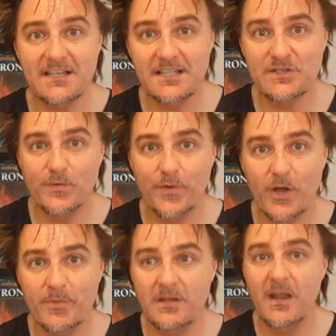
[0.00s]
celestial
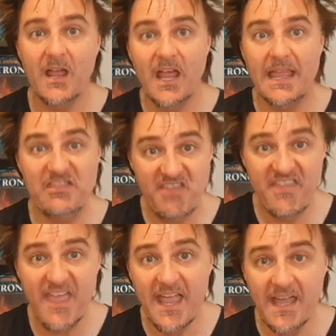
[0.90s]
phenomenon, they're
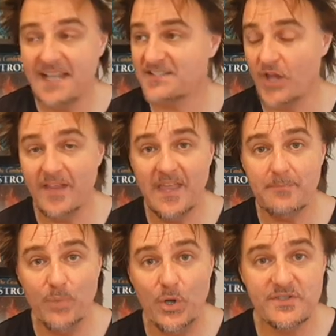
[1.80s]
there. It's like
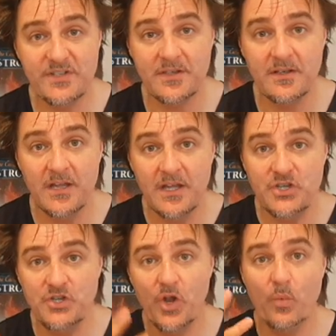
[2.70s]
that person
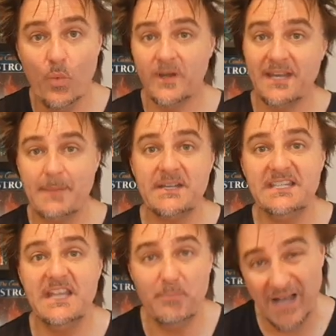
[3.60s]
you don't want coming
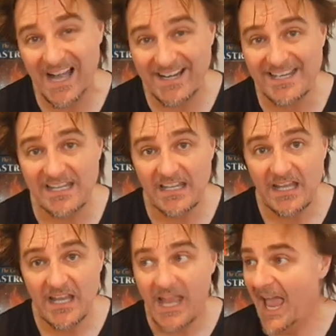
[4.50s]
to your party
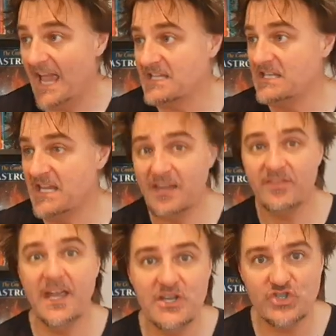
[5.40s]
and yet
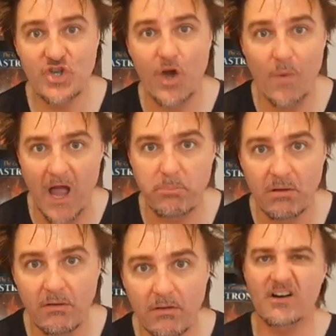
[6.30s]
they show up.
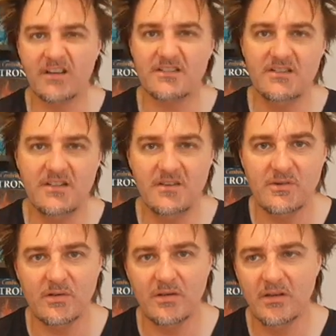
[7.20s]
God, it's you.
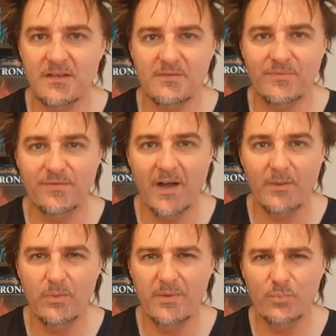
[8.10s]
Didn't you fight?
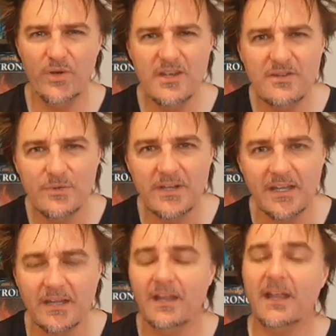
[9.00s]
What are you doing here?